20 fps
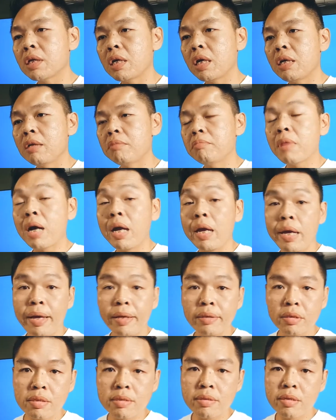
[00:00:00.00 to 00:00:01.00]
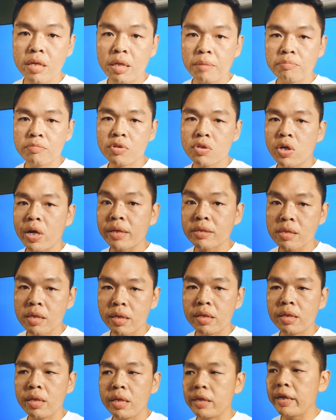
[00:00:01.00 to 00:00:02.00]
and my head is keep
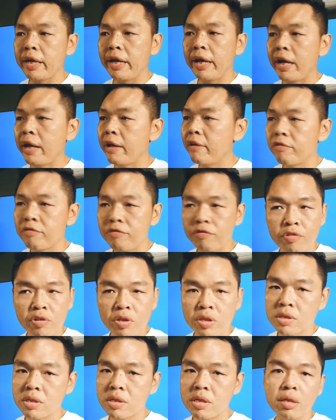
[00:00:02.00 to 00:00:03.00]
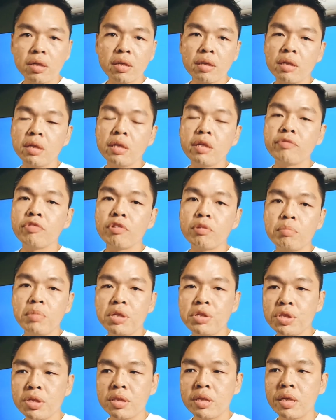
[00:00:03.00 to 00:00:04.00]
translating every single
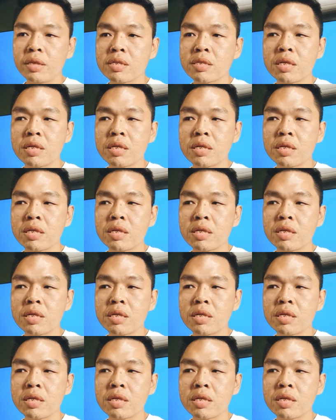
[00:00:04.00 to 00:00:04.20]
information and